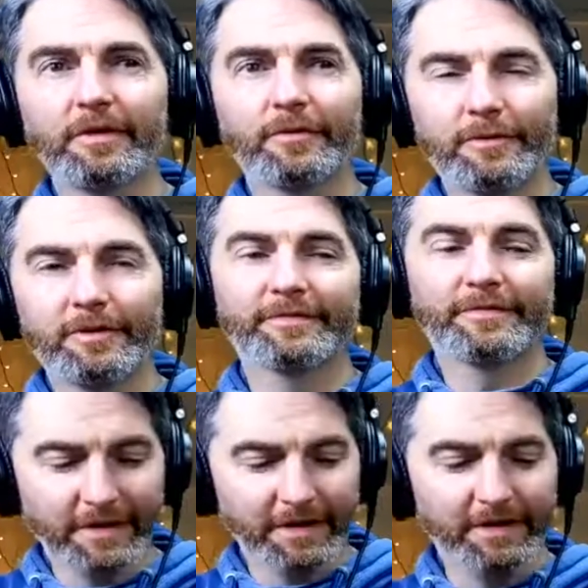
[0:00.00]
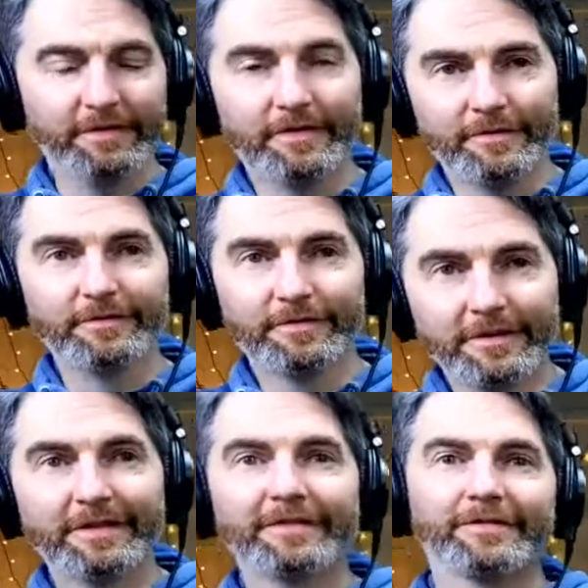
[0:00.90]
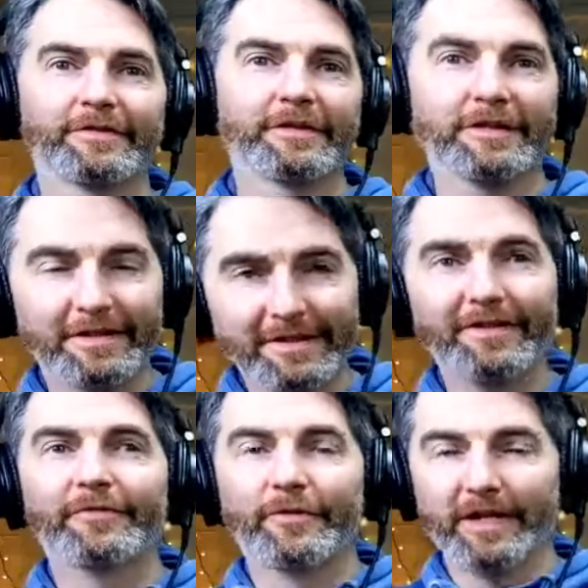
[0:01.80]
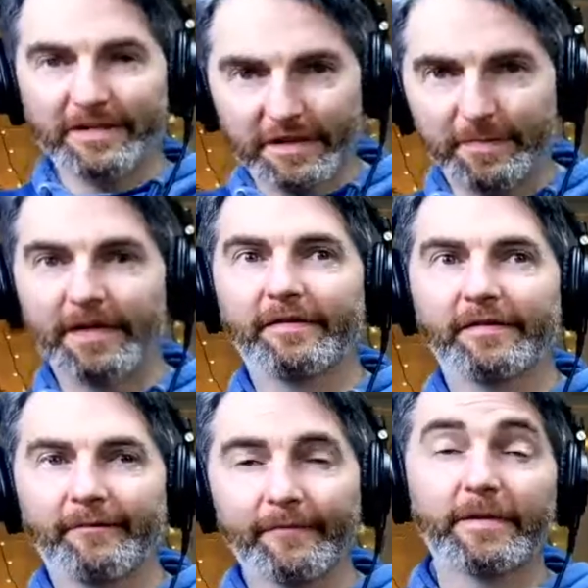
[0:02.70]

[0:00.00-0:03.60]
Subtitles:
1, 2, 3, 4. Yes, the speed. 2,